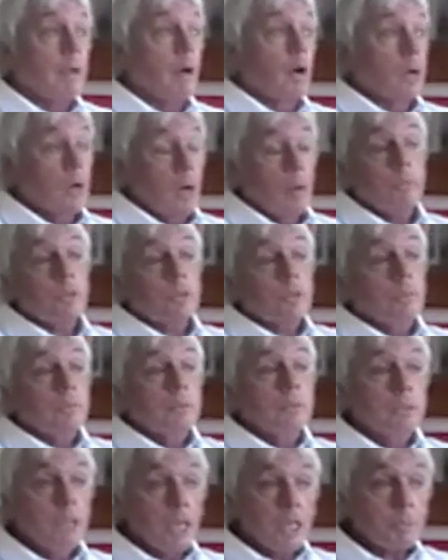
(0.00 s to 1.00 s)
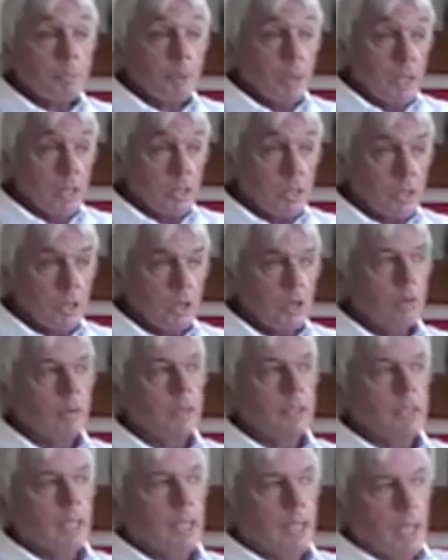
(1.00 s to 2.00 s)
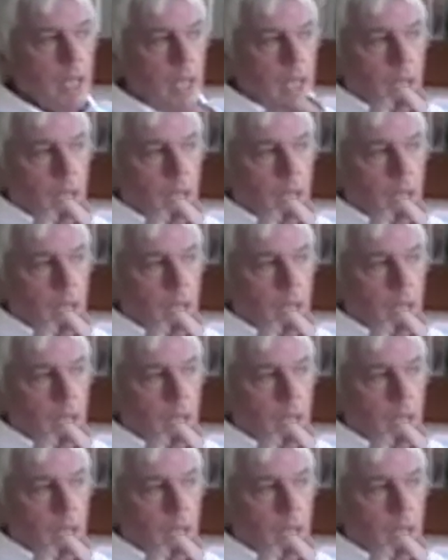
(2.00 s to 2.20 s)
It comes from desperate insecurity.